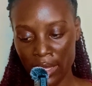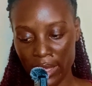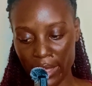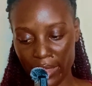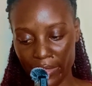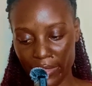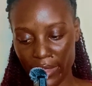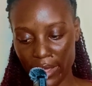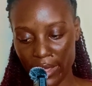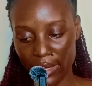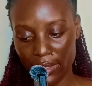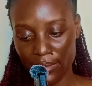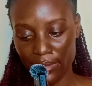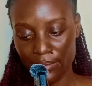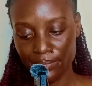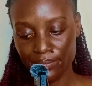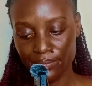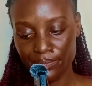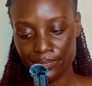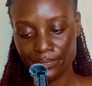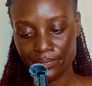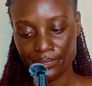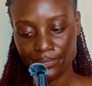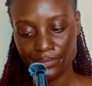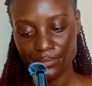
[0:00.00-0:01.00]
And then
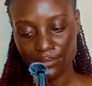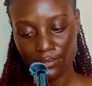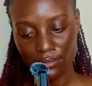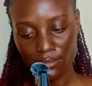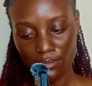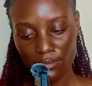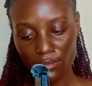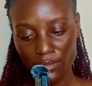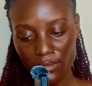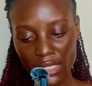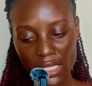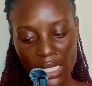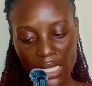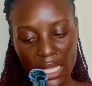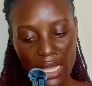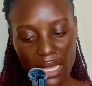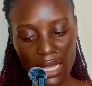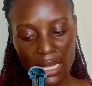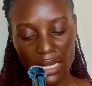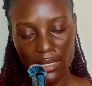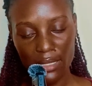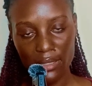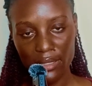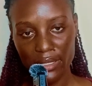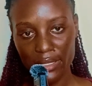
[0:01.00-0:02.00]

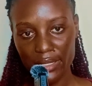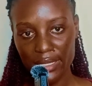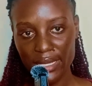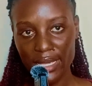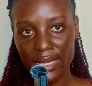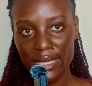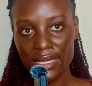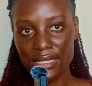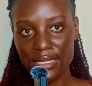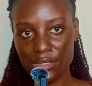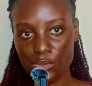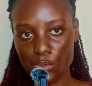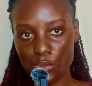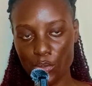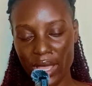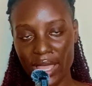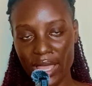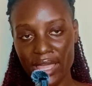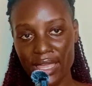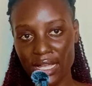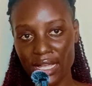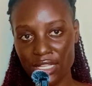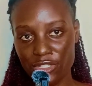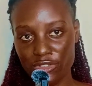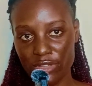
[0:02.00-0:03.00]
here is
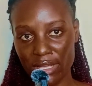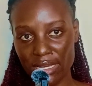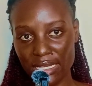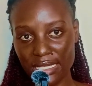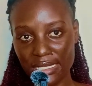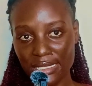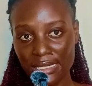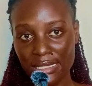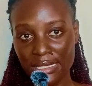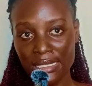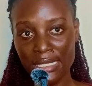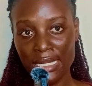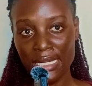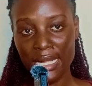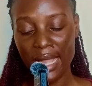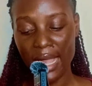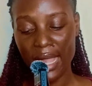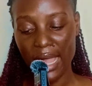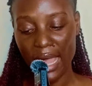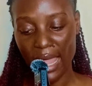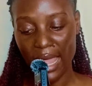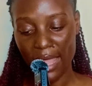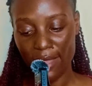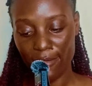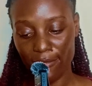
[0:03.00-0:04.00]
why actually
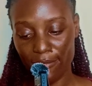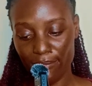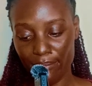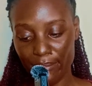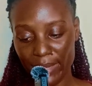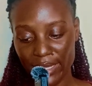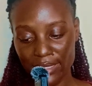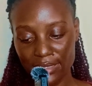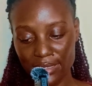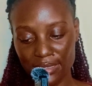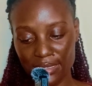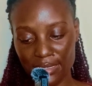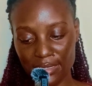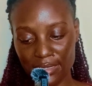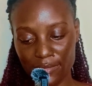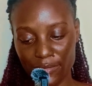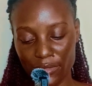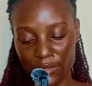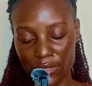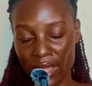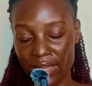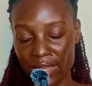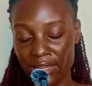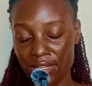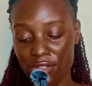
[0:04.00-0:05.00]
I have made this video.